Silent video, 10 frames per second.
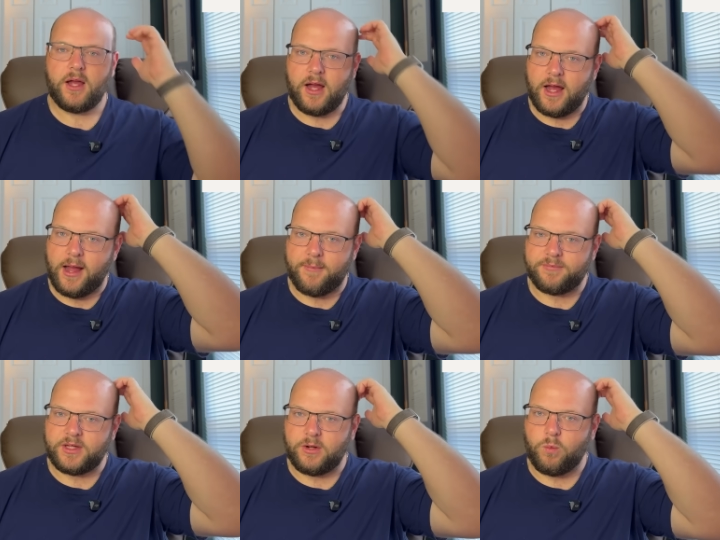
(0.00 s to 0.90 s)

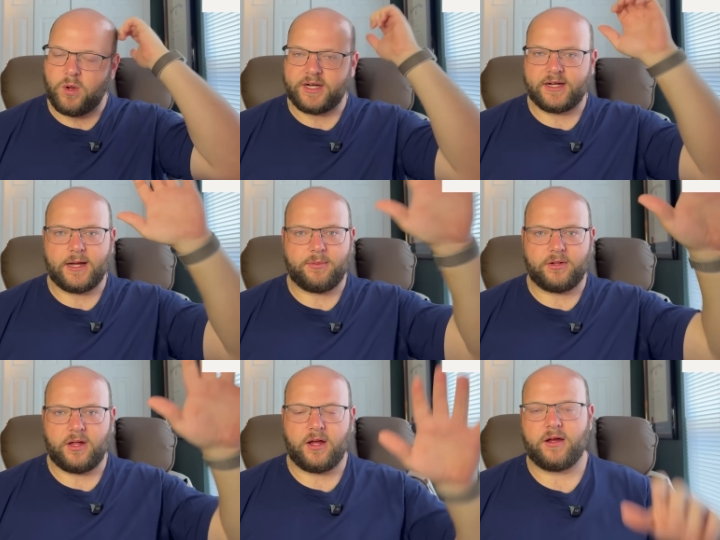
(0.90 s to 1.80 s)
one at a
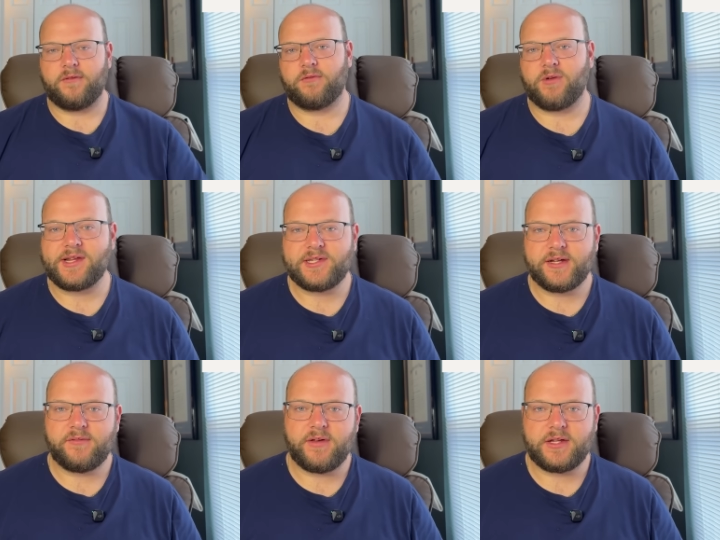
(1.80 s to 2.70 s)
couple of racing
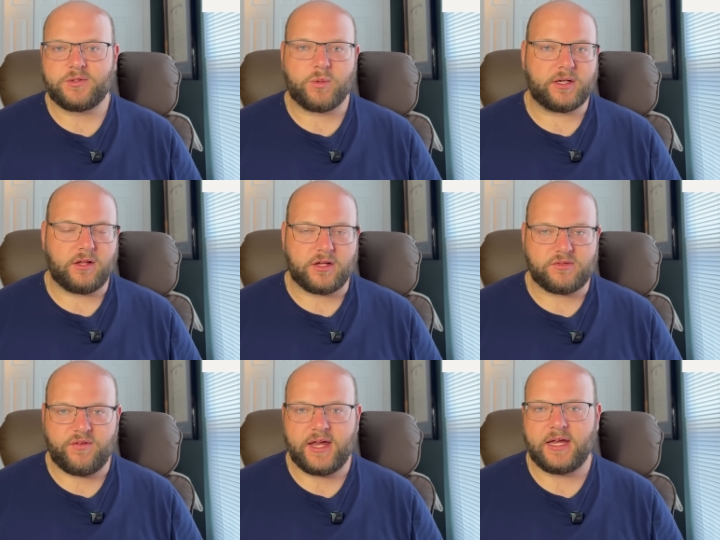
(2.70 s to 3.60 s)
events, one in Las
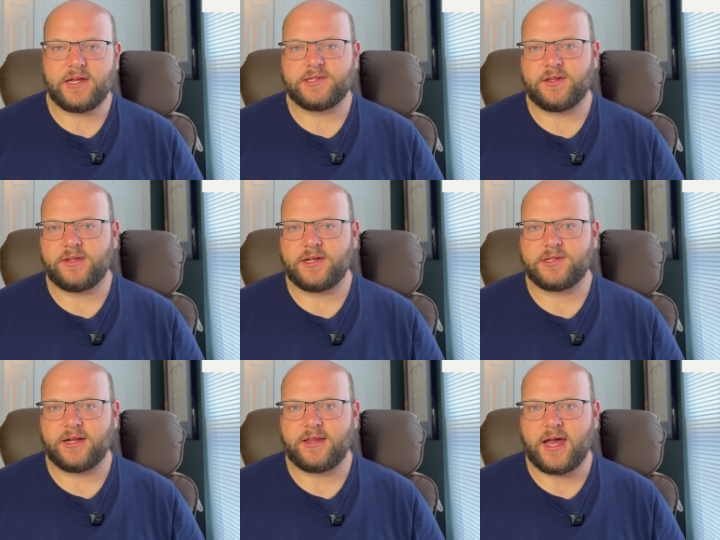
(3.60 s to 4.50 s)
Vegas and things
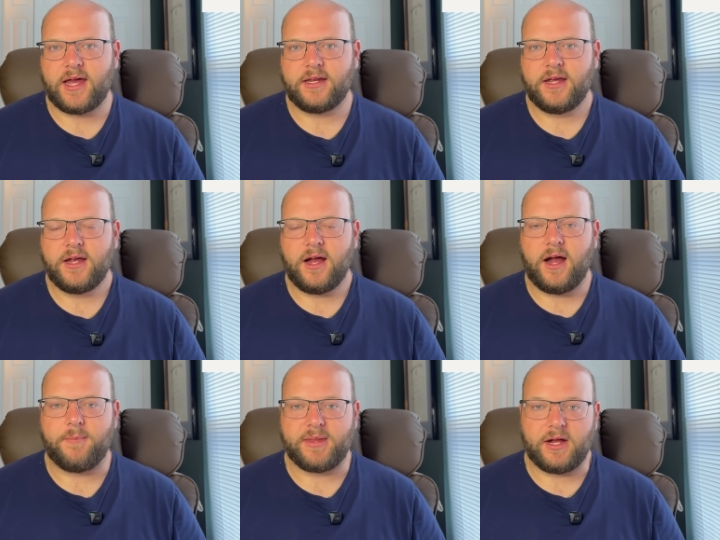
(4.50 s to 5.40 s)
like that.
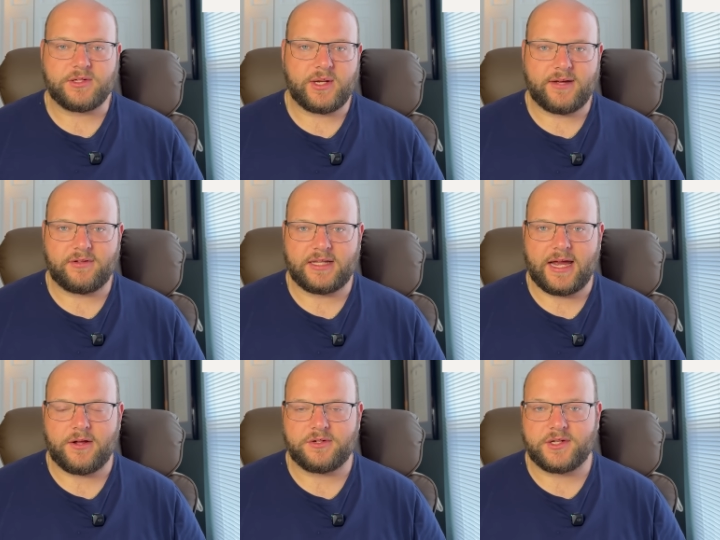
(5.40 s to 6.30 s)
They also have a
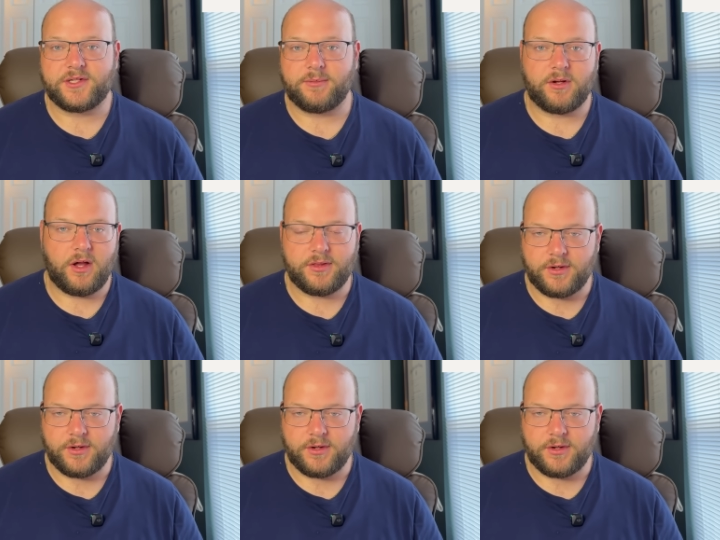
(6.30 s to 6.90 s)
lounge at some other